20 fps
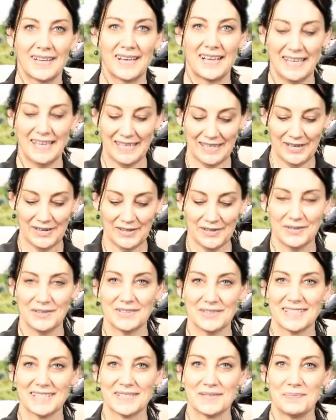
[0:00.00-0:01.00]
Hello,
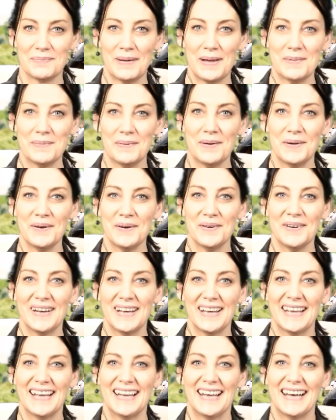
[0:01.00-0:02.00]
gorgeous people.
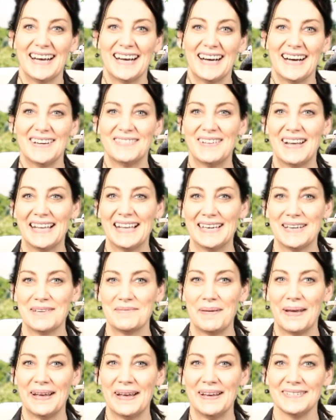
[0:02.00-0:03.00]
I'm Hayley
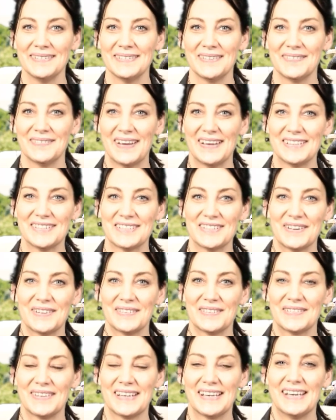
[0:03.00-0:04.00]
Bound, founder
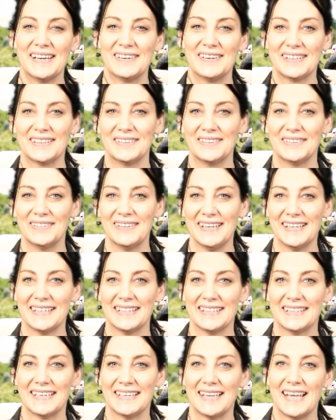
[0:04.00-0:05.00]
of The Caring
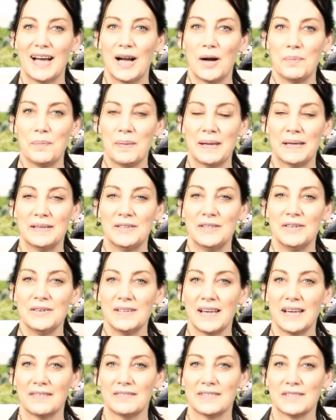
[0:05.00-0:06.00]
Lawyer, helping new
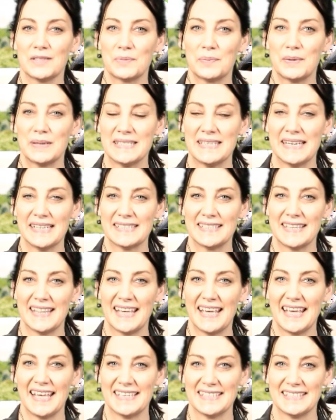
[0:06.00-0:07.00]
lovers protect
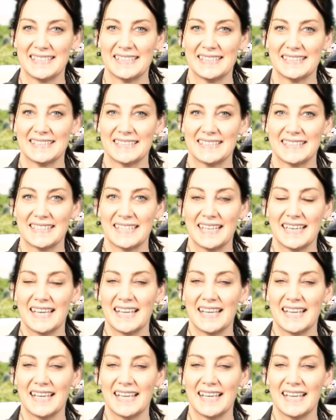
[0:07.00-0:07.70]
their assets.